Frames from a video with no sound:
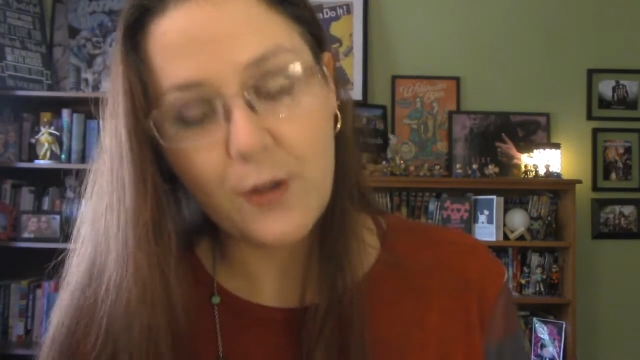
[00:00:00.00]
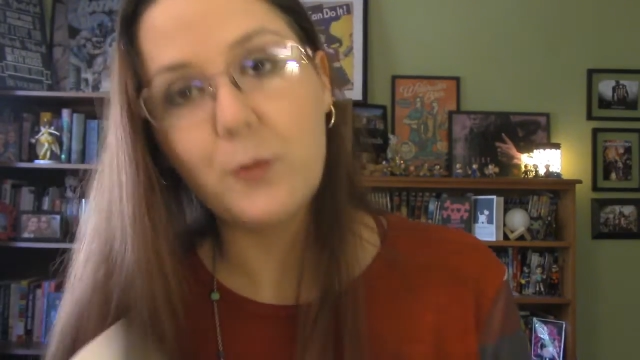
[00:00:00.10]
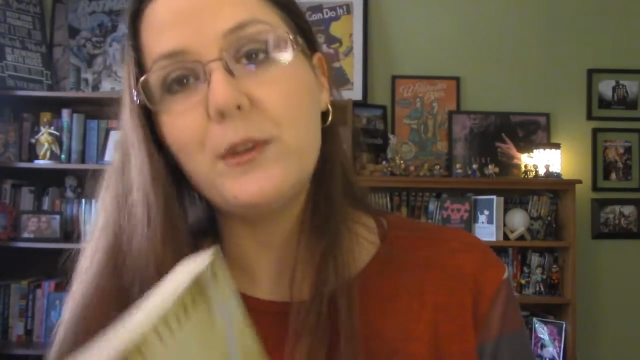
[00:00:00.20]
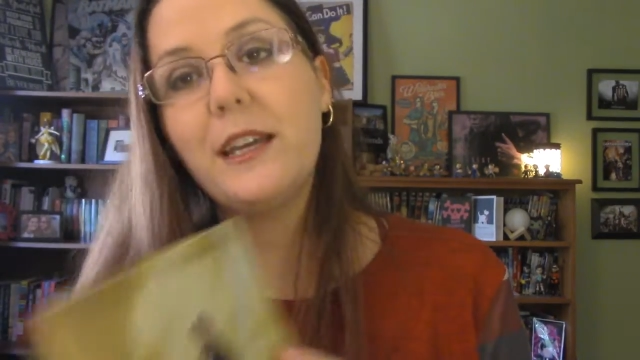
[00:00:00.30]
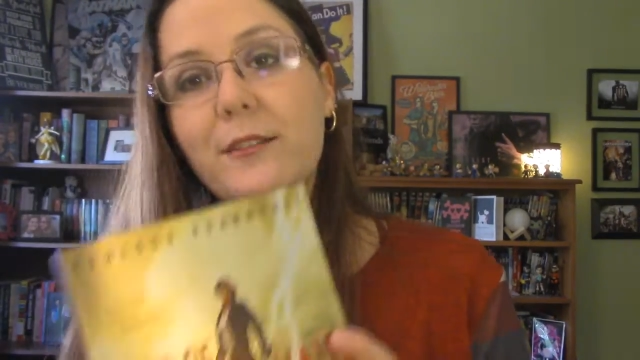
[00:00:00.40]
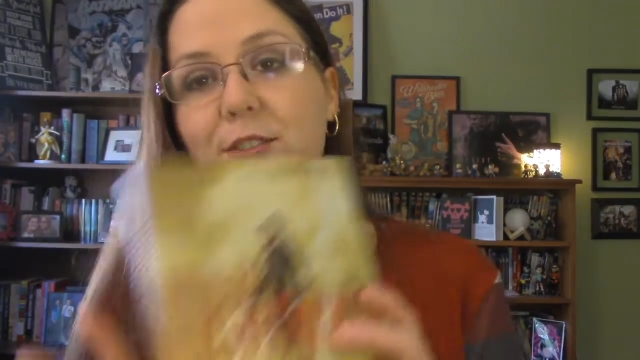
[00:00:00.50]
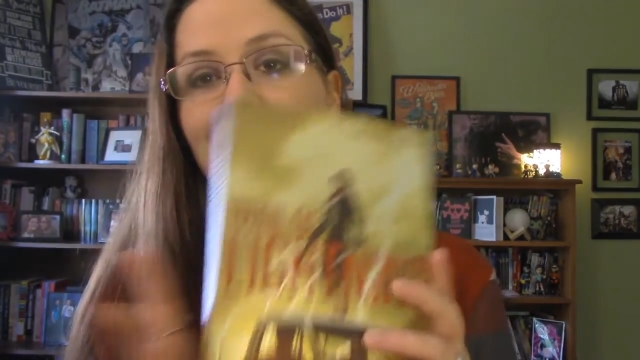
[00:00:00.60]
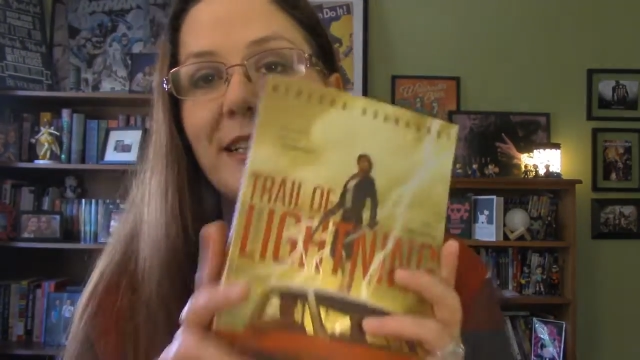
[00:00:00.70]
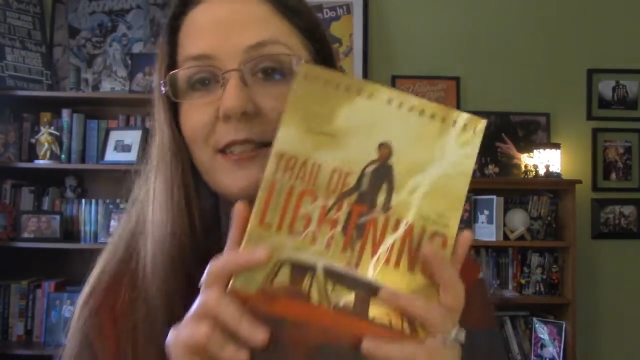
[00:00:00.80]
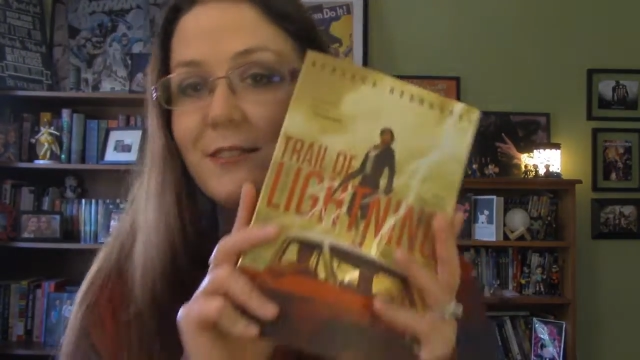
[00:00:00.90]
We have
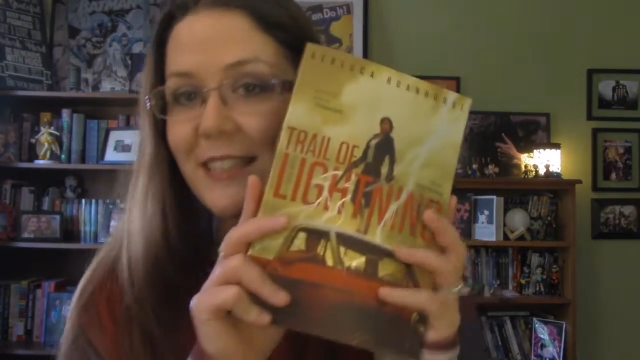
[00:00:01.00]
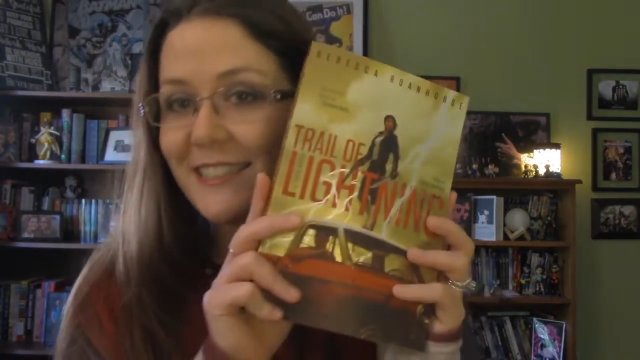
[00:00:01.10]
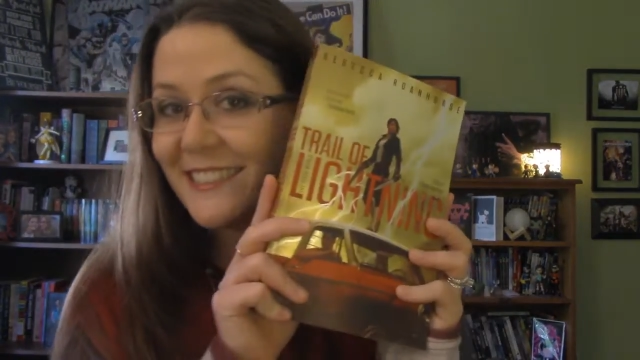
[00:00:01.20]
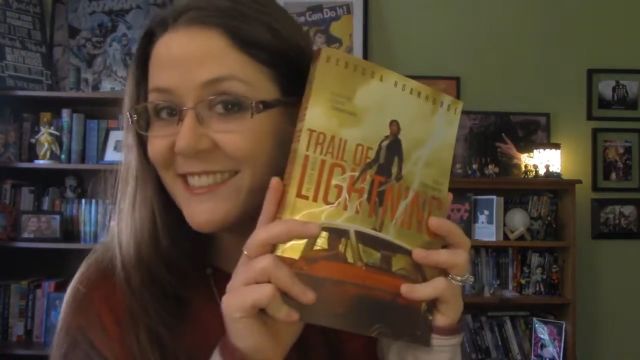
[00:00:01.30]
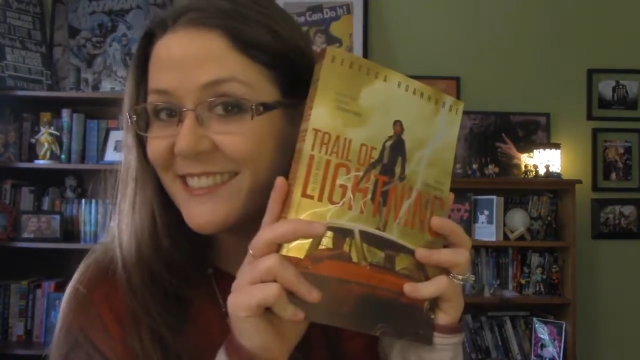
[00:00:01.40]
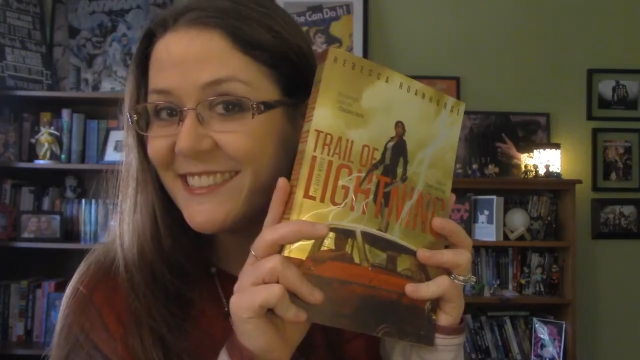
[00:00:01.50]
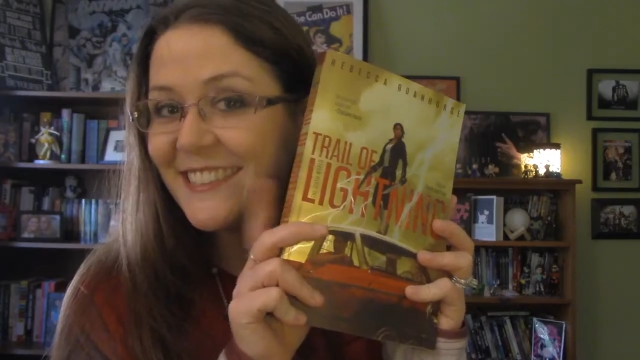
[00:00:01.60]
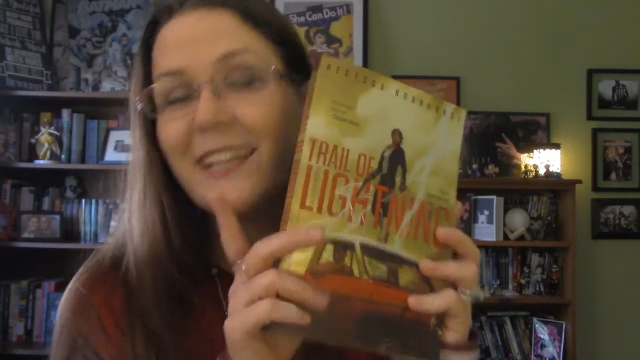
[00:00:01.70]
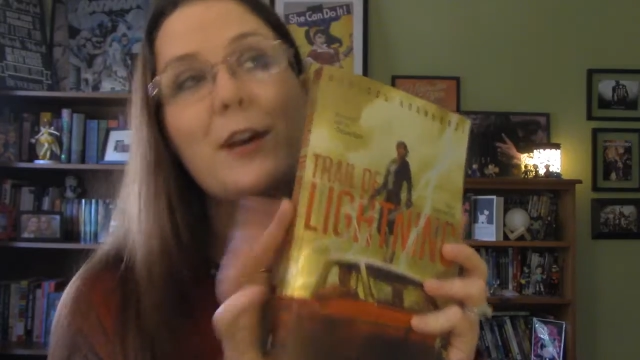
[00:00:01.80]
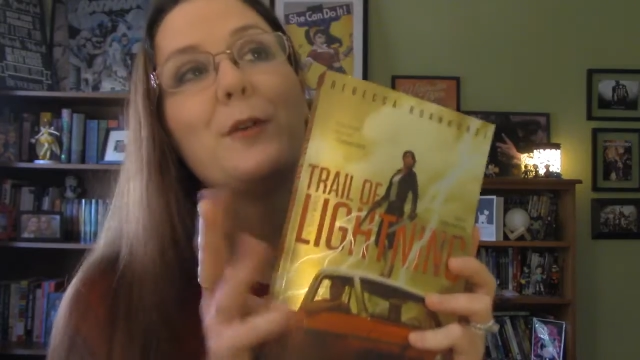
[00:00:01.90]
Trail of Lightning,
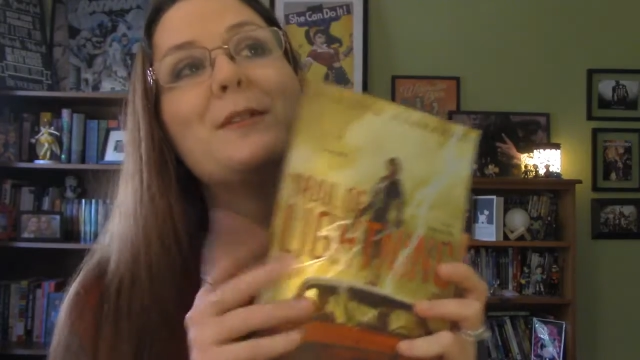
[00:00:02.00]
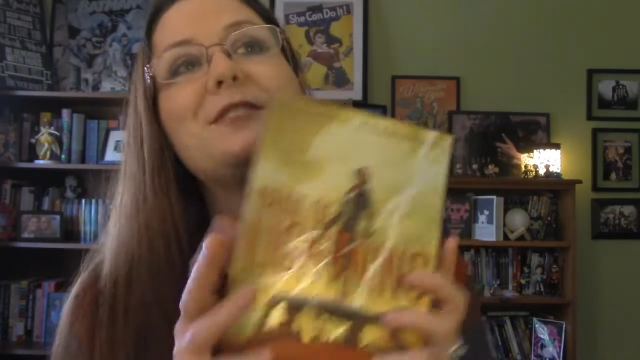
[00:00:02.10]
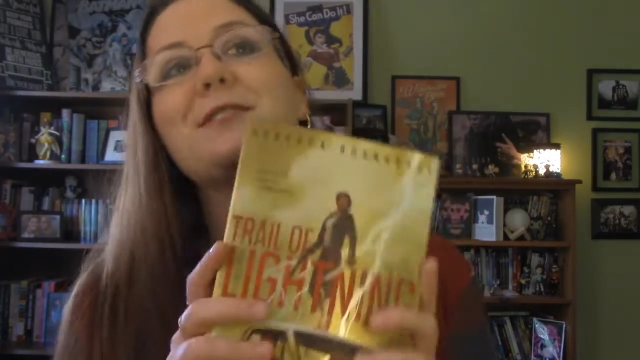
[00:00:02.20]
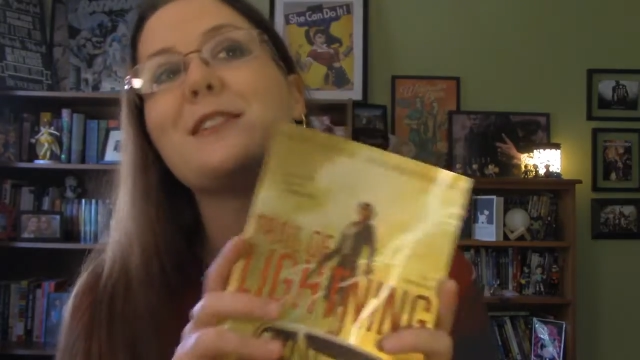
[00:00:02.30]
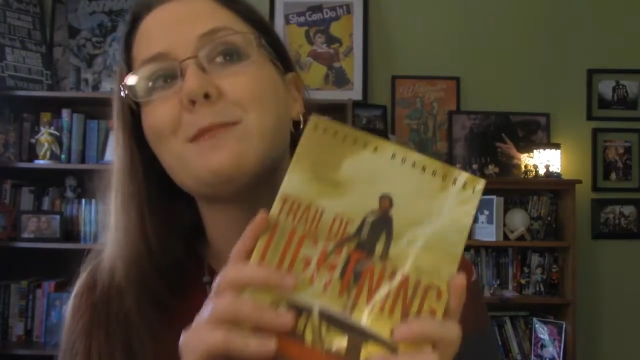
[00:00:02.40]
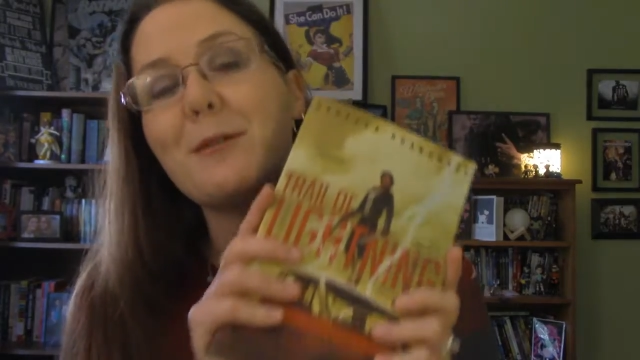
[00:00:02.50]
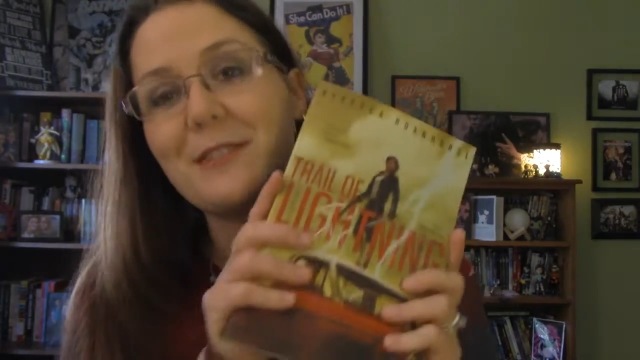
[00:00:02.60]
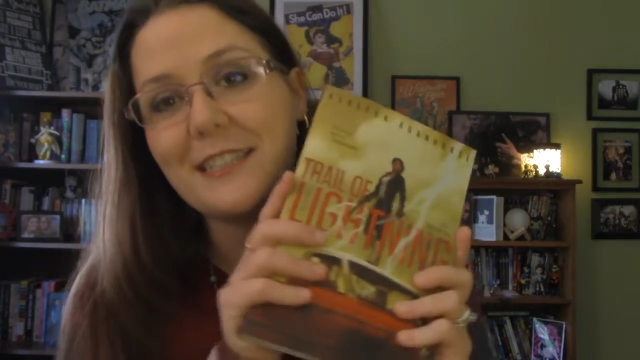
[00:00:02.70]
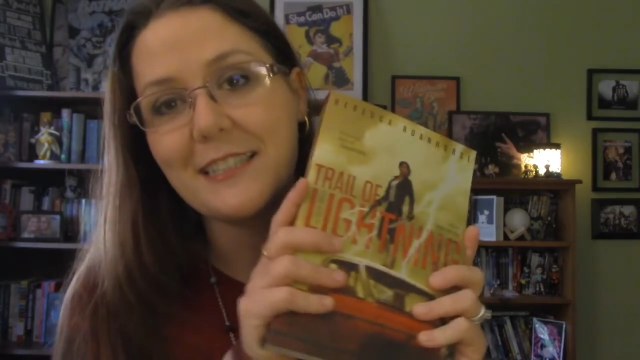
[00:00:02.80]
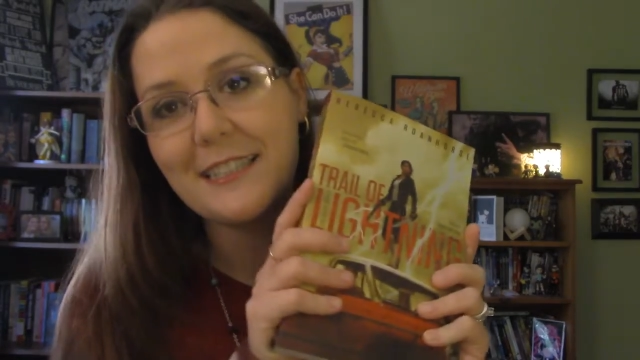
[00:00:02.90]
which was on my
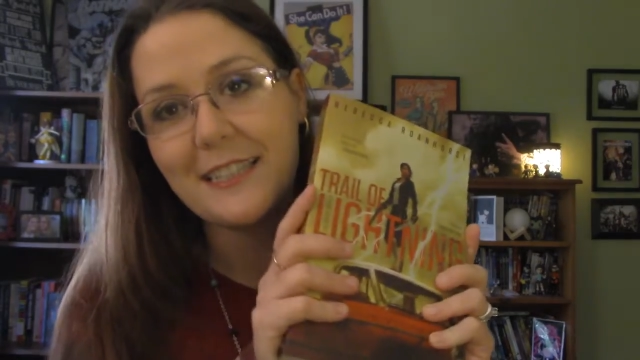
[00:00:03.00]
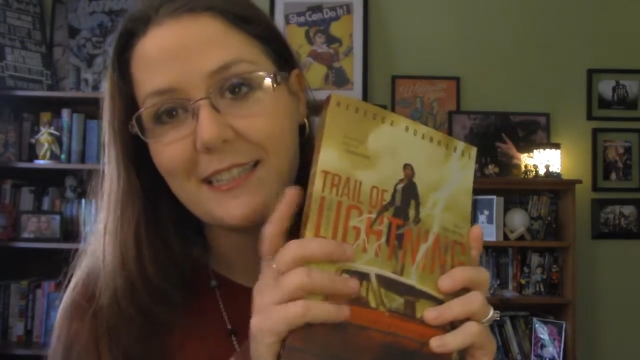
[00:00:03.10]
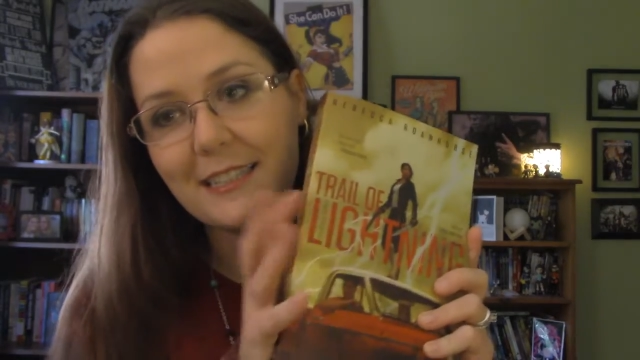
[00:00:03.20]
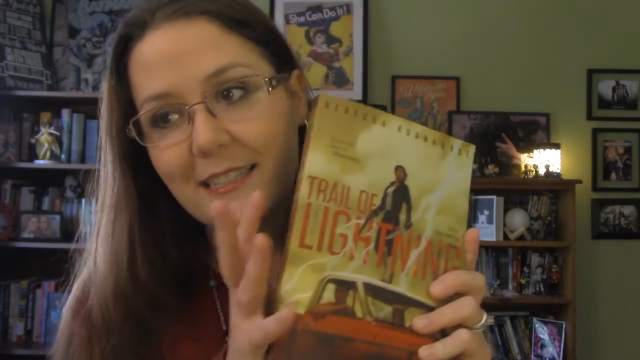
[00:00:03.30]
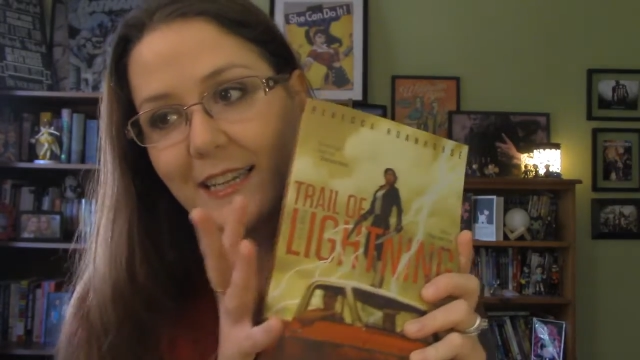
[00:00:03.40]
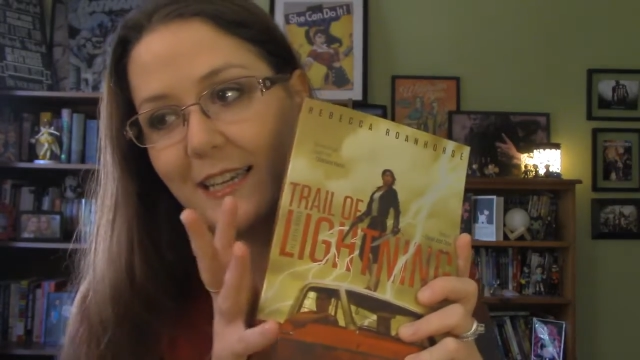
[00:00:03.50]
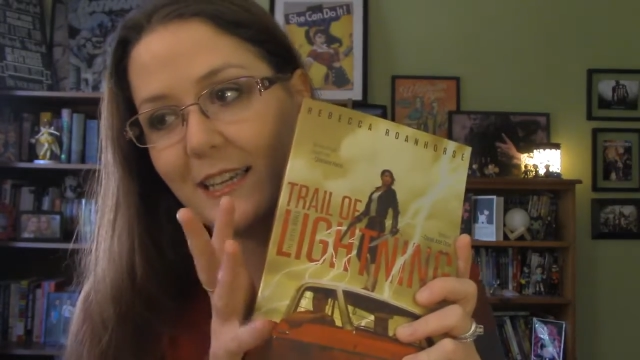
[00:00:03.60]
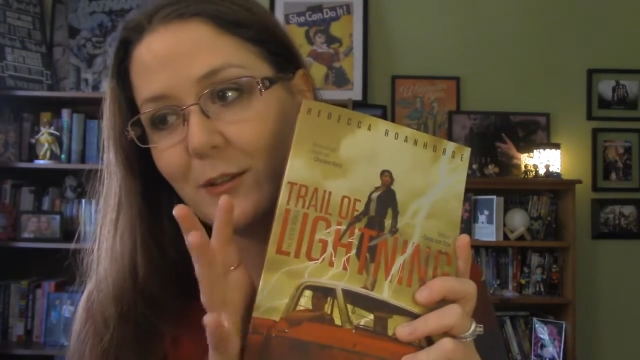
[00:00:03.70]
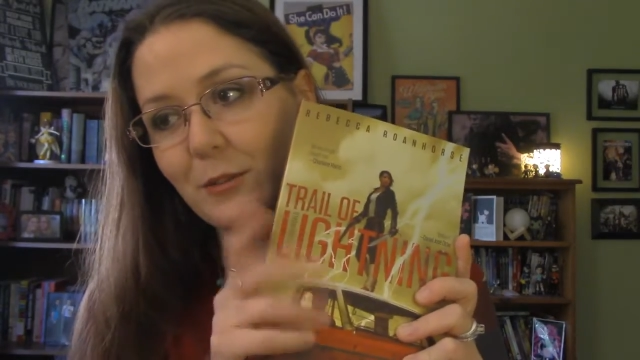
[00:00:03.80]
wish list, is uh,